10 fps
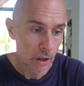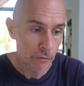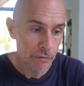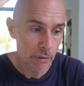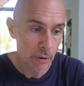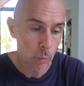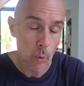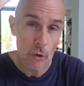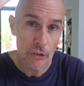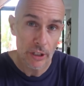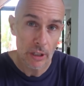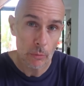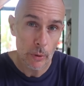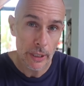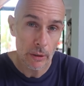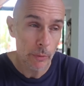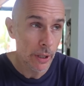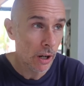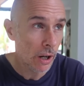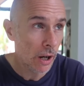Off-grid water, we
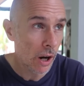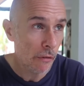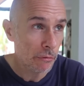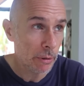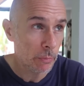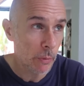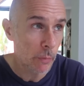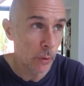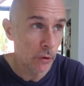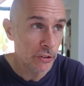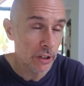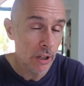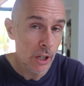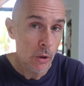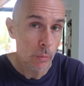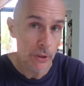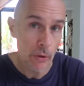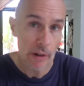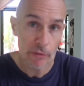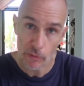are off-grid with water. We
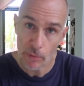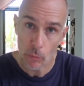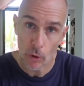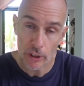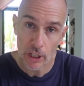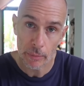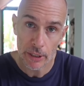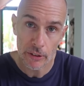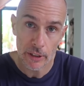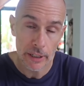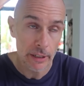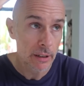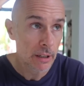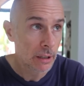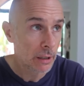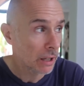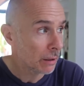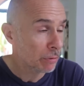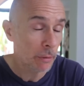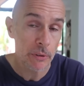do have government water coming to the
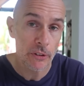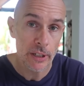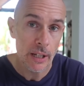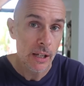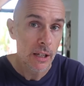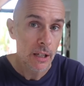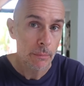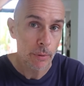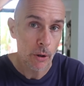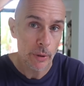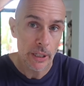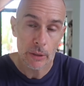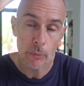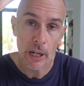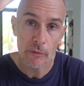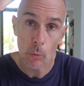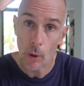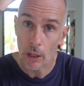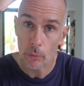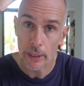property, but we have a
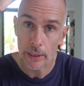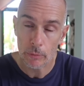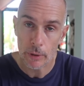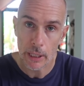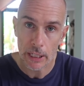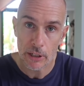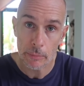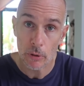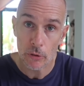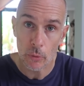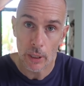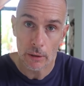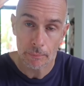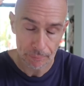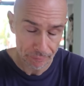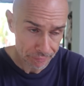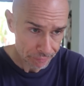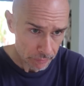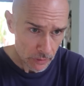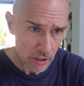well. We actually built a well,
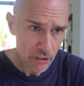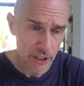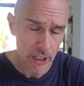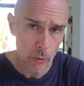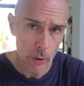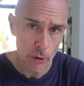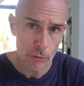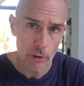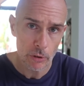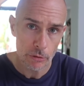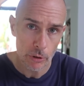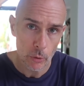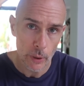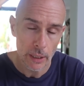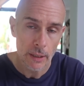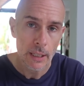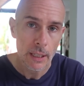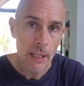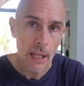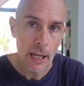sank a well, drilled a well,
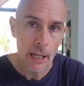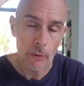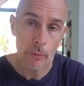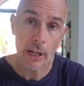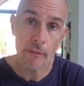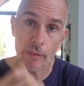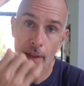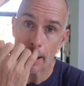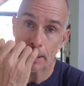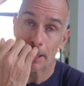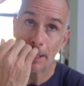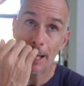and we have that.